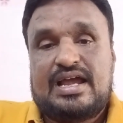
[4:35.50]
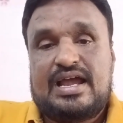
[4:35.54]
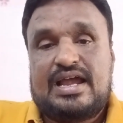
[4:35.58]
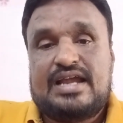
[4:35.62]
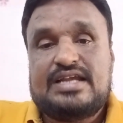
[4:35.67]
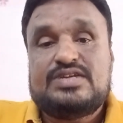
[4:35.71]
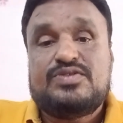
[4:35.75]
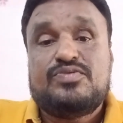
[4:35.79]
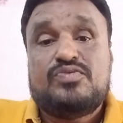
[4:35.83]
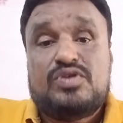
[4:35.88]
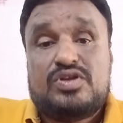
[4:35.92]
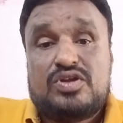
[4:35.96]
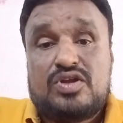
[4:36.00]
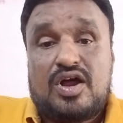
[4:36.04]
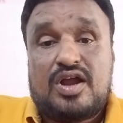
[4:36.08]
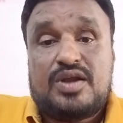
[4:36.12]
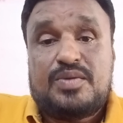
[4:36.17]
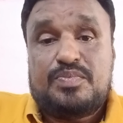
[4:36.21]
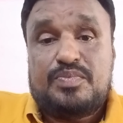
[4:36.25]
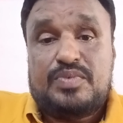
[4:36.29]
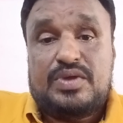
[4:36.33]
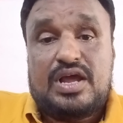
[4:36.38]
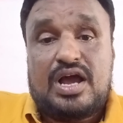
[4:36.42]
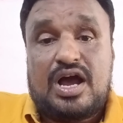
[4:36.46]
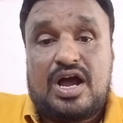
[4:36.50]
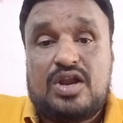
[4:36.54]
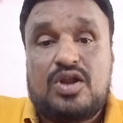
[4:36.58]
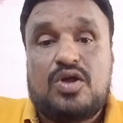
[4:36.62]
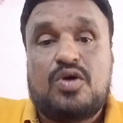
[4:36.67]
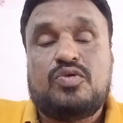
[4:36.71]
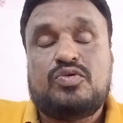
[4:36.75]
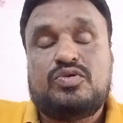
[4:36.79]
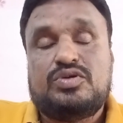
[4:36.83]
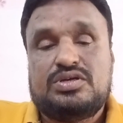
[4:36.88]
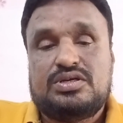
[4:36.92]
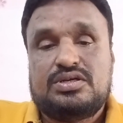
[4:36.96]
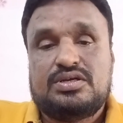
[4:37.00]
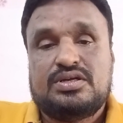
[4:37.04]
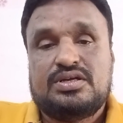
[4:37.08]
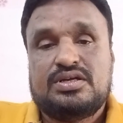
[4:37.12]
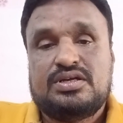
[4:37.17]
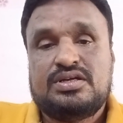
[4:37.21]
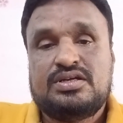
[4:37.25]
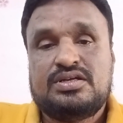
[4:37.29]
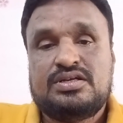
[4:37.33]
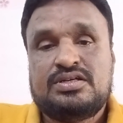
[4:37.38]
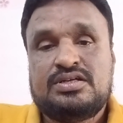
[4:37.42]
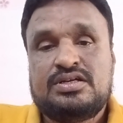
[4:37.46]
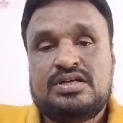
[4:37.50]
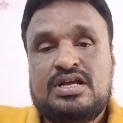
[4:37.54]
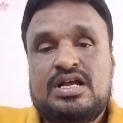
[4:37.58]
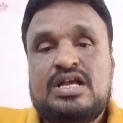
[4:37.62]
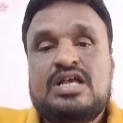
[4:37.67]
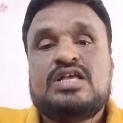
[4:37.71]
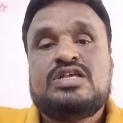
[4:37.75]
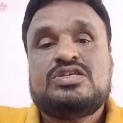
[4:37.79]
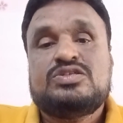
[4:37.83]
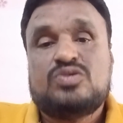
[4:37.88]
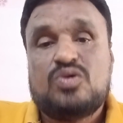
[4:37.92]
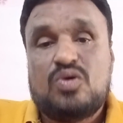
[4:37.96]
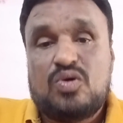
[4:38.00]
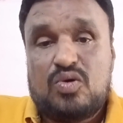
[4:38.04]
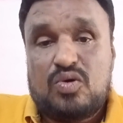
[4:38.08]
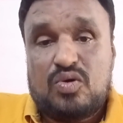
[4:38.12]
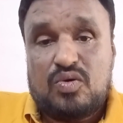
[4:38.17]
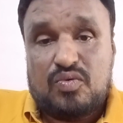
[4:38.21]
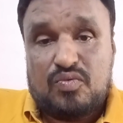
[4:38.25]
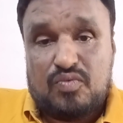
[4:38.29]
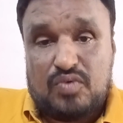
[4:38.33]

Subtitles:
it will not be allowed. So